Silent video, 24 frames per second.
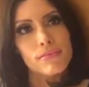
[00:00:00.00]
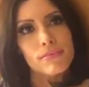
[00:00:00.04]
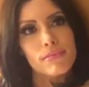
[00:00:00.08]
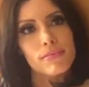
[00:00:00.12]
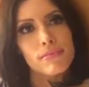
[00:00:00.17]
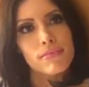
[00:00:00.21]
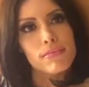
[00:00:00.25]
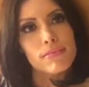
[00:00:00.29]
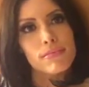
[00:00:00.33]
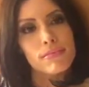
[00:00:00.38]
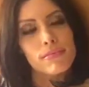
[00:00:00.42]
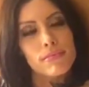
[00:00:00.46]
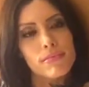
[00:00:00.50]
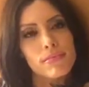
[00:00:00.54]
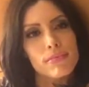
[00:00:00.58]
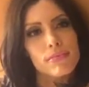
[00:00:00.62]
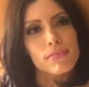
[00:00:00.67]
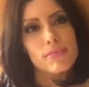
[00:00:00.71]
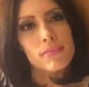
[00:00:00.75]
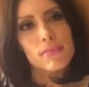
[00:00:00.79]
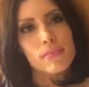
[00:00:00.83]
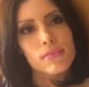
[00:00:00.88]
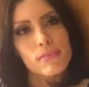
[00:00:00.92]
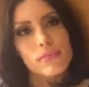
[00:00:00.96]

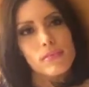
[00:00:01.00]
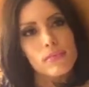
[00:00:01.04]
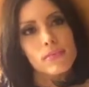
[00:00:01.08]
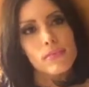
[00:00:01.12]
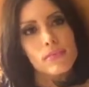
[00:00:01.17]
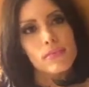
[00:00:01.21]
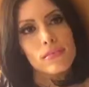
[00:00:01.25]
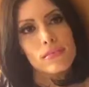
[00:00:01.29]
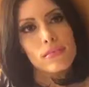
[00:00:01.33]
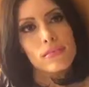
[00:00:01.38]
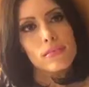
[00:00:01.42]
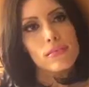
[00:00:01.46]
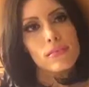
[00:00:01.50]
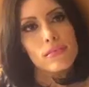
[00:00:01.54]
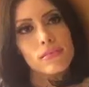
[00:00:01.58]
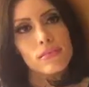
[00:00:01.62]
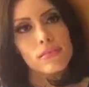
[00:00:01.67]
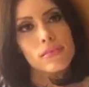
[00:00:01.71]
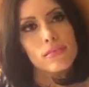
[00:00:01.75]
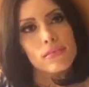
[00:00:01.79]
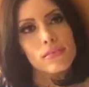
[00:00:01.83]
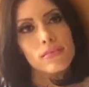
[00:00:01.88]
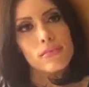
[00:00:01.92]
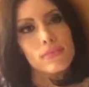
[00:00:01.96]

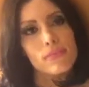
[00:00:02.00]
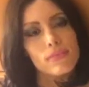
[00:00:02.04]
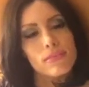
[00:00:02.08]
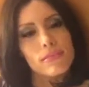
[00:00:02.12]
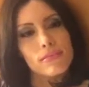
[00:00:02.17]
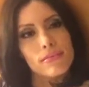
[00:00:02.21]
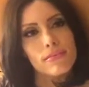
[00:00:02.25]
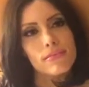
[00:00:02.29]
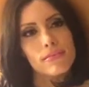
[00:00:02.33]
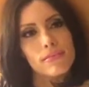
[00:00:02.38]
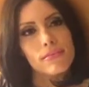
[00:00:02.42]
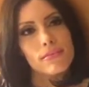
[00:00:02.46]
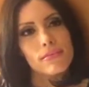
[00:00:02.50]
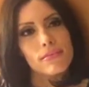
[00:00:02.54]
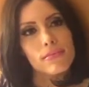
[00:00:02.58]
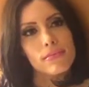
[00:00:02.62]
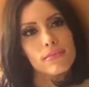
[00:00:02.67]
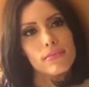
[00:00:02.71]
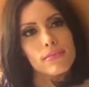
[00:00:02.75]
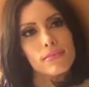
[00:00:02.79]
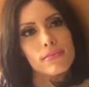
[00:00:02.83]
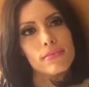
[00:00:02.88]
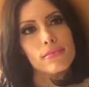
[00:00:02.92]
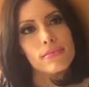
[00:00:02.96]

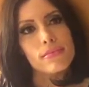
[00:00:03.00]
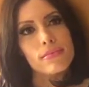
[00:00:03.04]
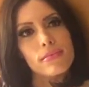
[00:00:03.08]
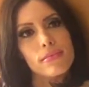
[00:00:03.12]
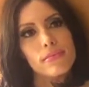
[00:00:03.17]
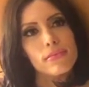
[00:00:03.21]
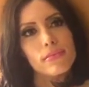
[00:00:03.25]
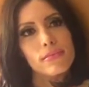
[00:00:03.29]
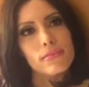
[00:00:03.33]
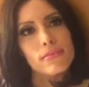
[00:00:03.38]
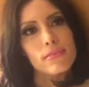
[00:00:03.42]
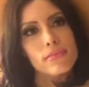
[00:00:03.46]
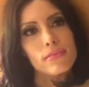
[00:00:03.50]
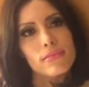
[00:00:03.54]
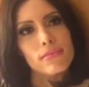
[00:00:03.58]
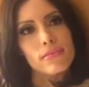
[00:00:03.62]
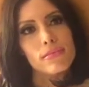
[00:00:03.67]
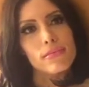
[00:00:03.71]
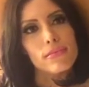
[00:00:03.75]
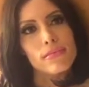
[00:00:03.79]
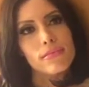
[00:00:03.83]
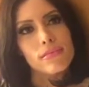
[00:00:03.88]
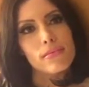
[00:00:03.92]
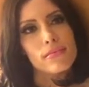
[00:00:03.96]

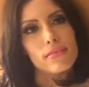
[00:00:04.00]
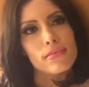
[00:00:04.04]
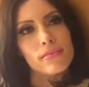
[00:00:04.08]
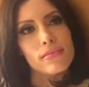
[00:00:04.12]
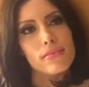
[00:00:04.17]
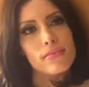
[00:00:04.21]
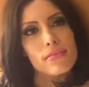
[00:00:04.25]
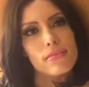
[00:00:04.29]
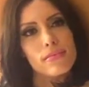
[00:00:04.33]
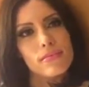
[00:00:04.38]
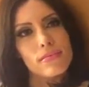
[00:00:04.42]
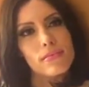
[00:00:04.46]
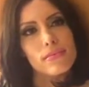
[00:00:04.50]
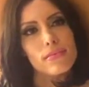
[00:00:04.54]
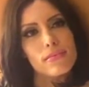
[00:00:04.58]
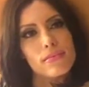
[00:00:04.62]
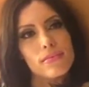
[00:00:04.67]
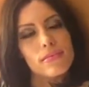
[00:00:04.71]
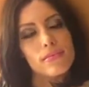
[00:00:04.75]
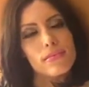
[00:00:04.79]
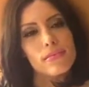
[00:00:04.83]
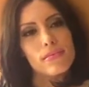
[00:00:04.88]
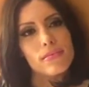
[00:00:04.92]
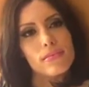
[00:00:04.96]

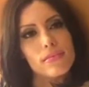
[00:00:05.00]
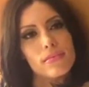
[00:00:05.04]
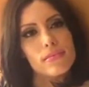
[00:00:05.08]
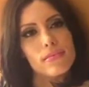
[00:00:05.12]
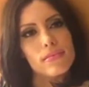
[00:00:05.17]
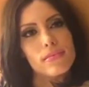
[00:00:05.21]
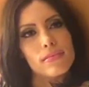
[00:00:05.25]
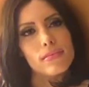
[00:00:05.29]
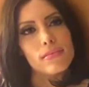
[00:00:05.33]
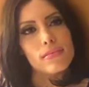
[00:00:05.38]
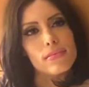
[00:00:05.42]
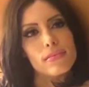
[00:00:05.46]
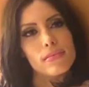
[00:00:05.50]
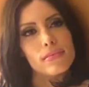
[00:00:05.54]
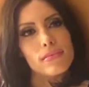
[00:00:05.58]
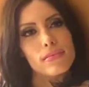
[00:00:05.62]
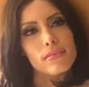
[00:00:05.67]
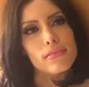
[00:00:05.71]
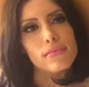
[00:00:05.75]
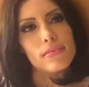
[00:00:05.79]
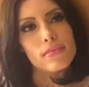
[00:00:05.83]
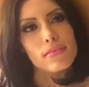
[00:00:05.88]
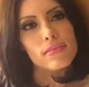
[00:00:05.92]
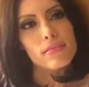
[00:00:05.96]

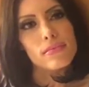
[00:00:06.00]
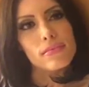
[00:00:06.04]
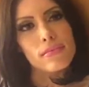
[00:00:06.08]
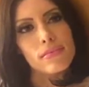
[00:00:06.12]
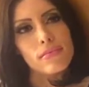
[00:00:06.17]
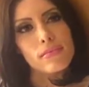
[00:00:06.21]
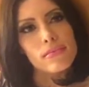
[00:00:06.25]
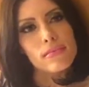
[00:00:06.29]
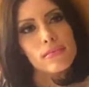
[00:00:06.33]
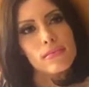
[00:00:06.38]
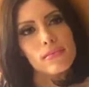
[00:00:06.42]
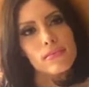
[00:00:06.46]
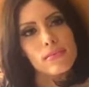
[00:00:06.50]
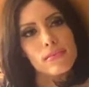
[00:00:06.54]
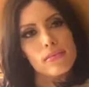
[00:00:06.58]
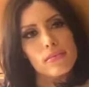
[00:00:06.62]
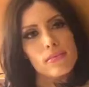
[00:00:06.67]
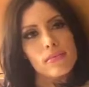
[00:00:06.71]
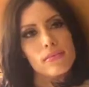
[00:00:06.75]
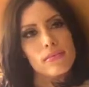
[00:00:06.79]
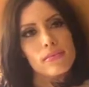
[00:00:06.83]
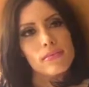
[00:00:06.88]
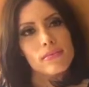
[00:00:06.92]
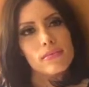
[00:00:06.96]

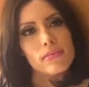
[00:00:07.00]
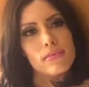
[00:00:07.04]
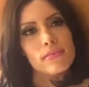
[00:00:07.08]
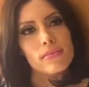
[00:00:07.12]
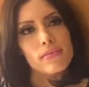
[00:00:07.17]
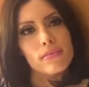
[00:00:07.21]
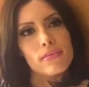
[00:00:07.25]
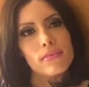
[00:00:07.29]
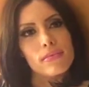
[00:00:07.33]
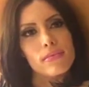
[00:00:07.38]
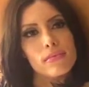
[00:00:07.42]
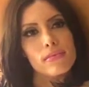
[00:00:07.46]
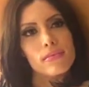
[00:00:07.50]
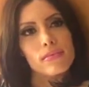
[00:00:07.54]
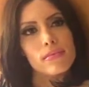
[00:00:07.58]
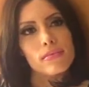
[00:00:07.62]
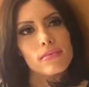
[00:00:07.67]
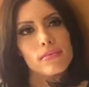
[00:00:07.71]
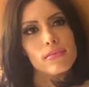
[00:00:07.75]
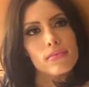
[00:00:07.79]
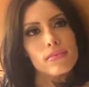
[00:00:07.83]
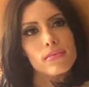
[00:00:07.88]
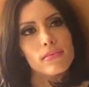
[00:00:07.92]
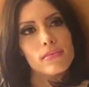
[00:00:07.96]
(not speaking)